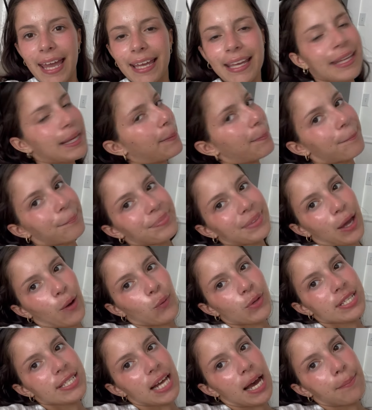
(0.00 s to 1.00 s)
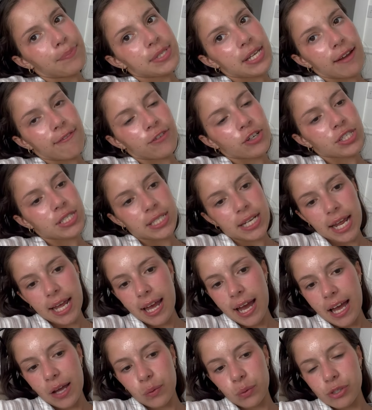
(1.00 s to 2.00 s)
Yep, that was the update for today.
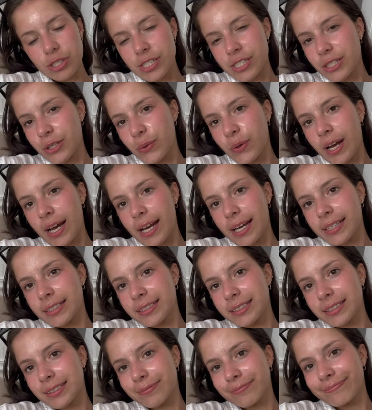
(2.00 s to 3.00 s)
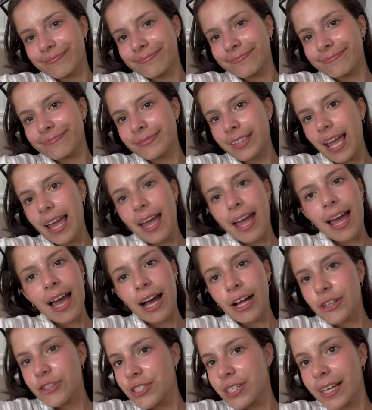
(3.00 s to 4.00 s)
I'll see you guys
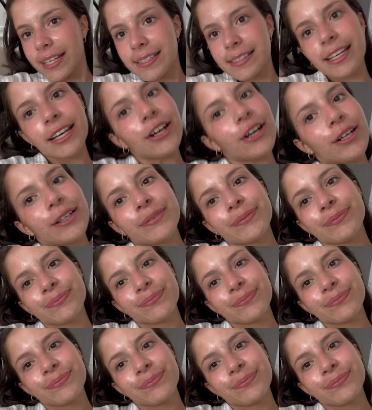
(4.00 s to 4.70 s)
later.